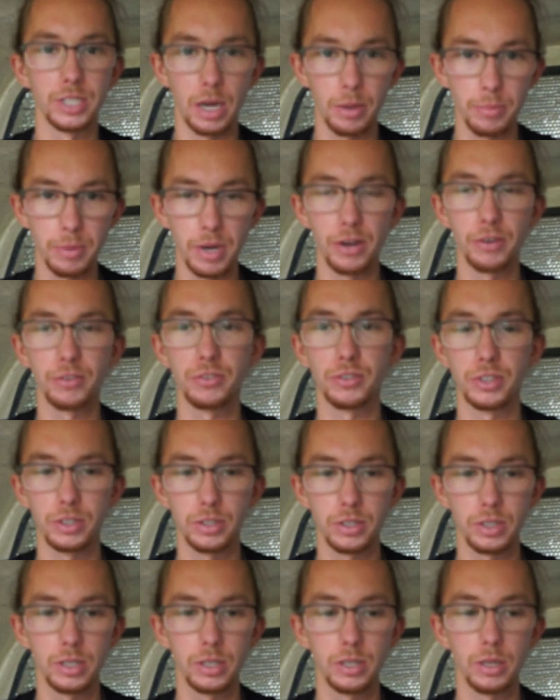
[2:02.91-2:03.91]
now
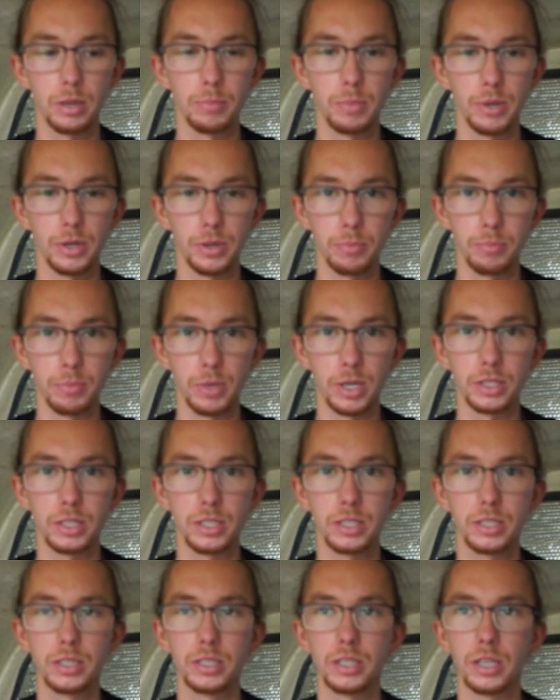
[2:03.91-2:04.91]
for about a
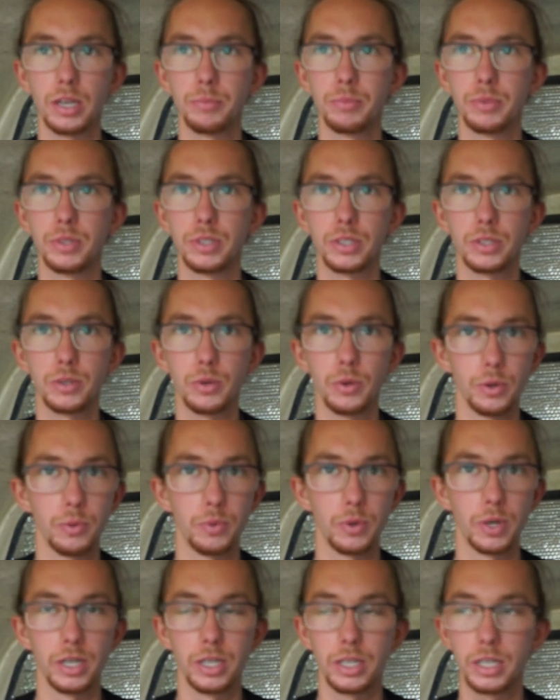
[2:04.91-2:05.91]
month. I've been going to
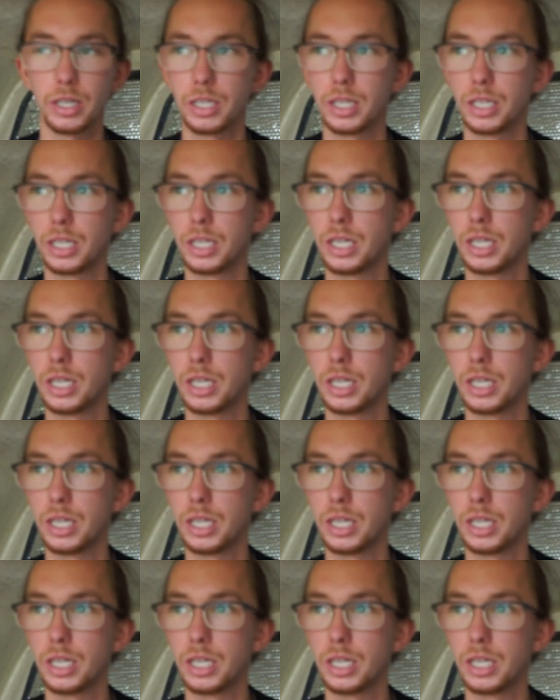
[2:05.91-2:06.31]
work.